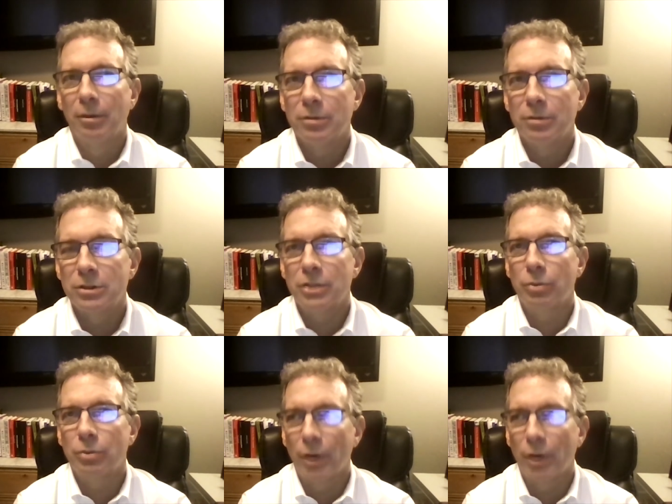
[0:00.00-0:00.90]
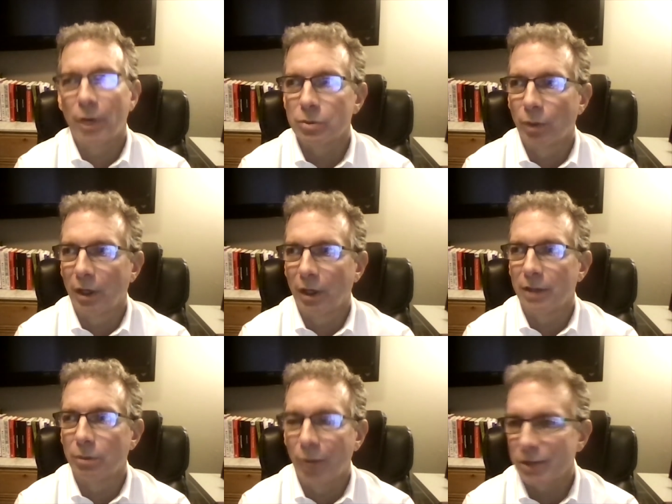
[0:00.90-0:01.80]
situations where a
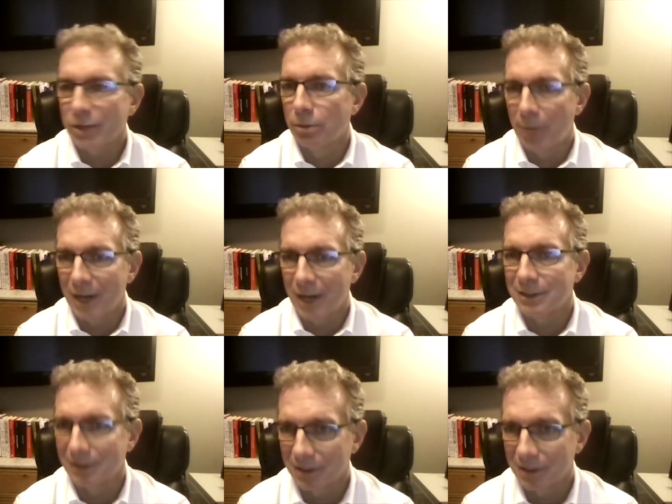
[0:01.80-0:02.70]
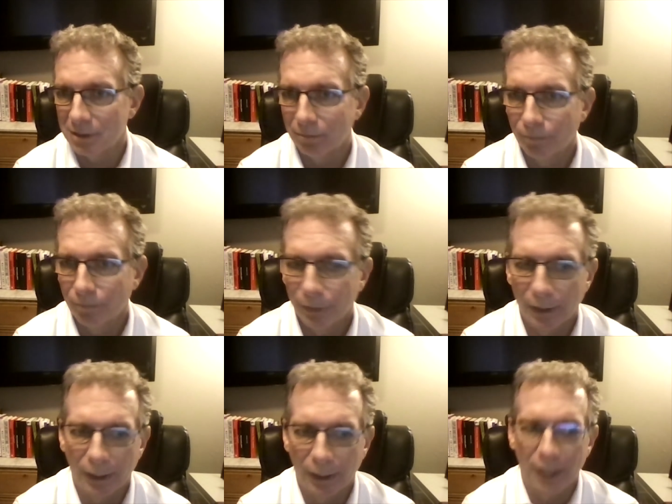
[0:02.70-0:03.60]
directional bias existed.
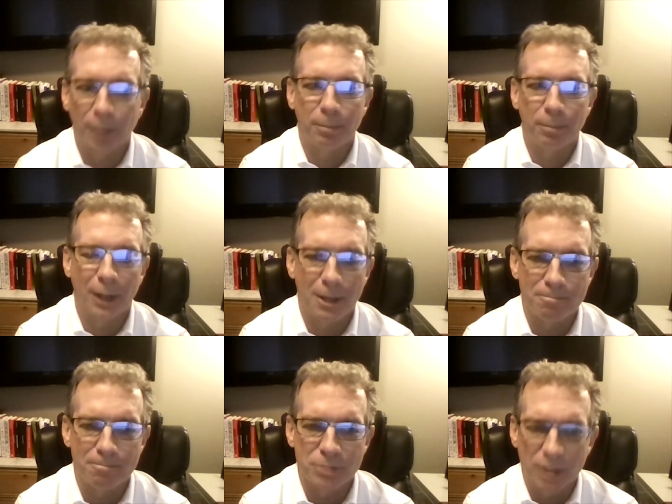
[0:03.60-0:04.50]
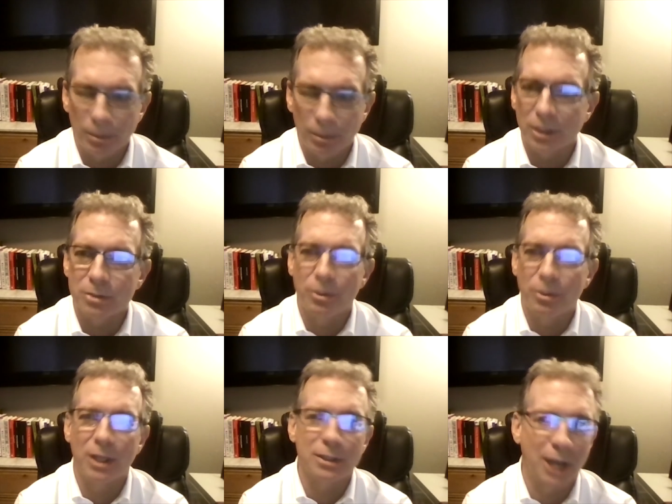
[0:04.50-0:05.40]
I ended up stumbling on some
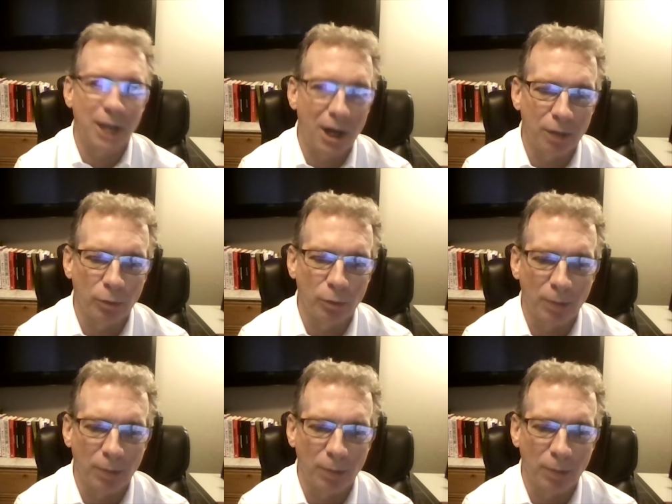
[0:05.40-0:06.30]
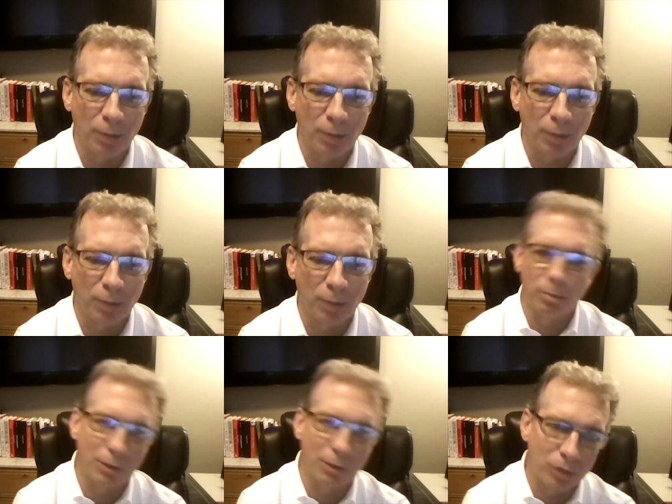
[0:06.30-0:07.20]
things. I hired one of my original developers
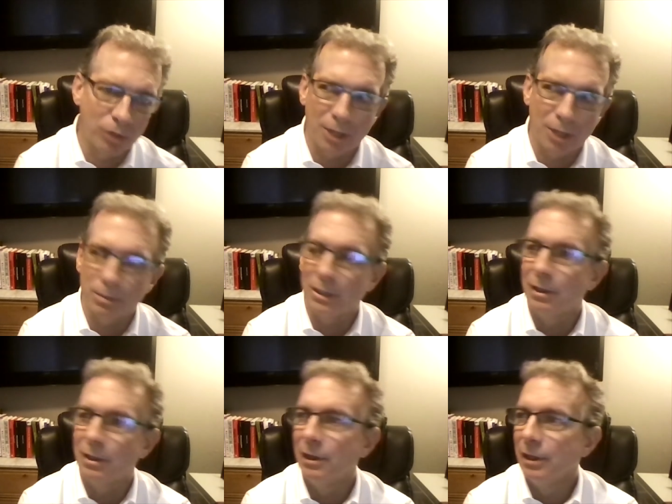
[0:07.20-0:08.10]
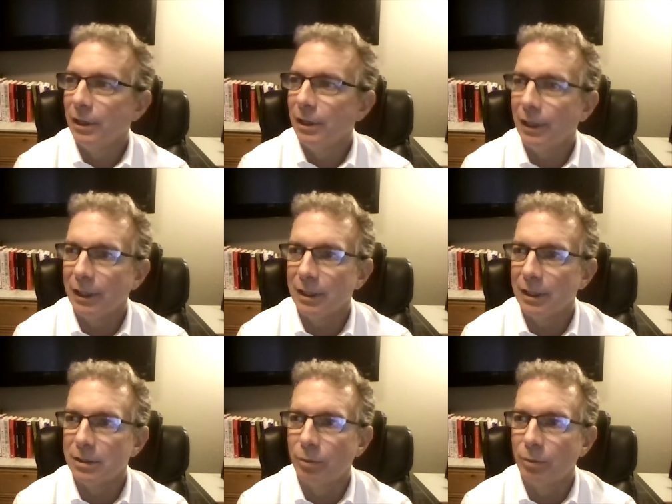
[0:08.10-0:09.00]
from my first company.
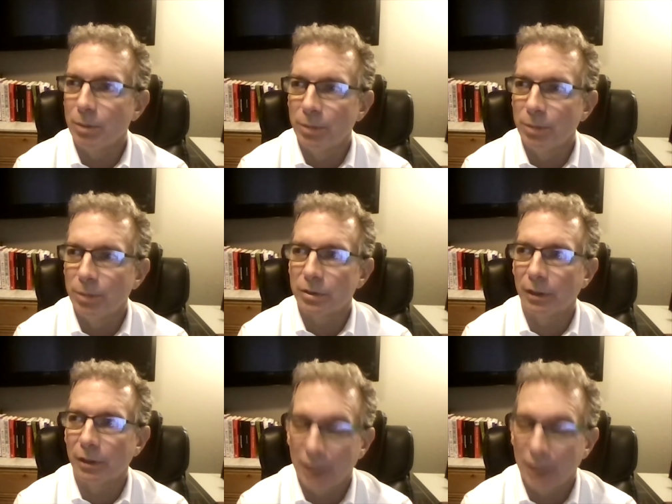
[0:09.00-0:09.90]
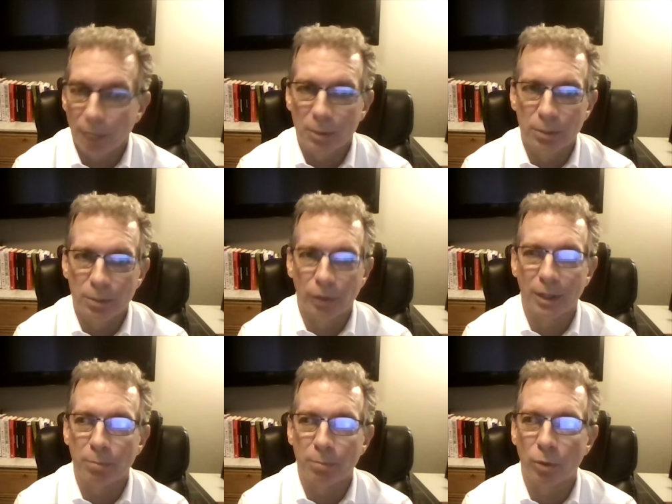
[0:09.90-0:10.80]
And we built, he helped me build
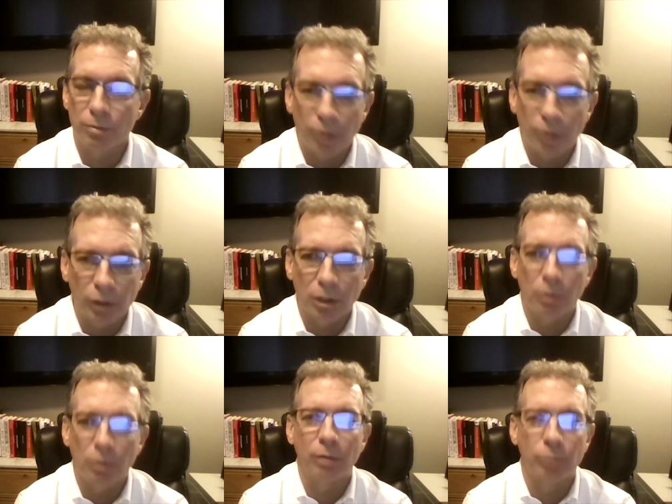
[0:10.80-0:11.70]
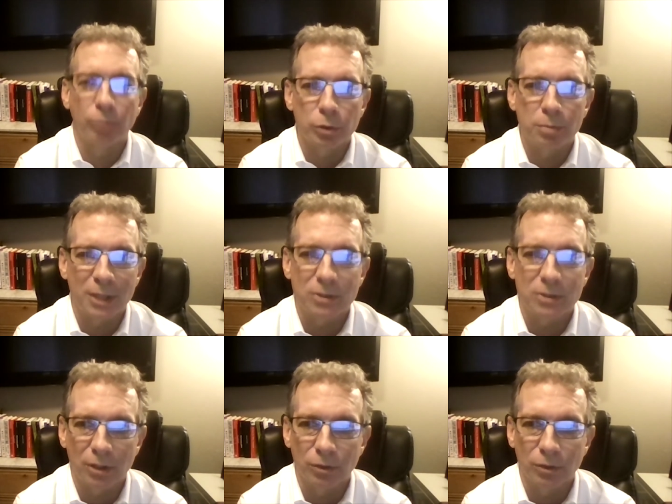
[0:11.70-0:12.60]
a portfolio of rules-based
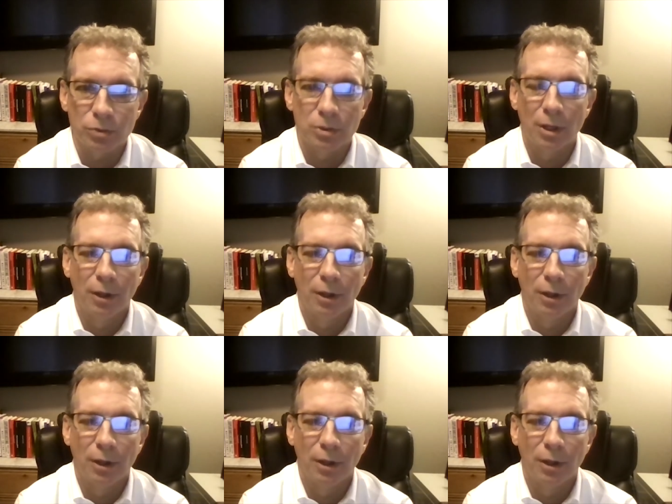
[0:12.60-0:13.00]
signals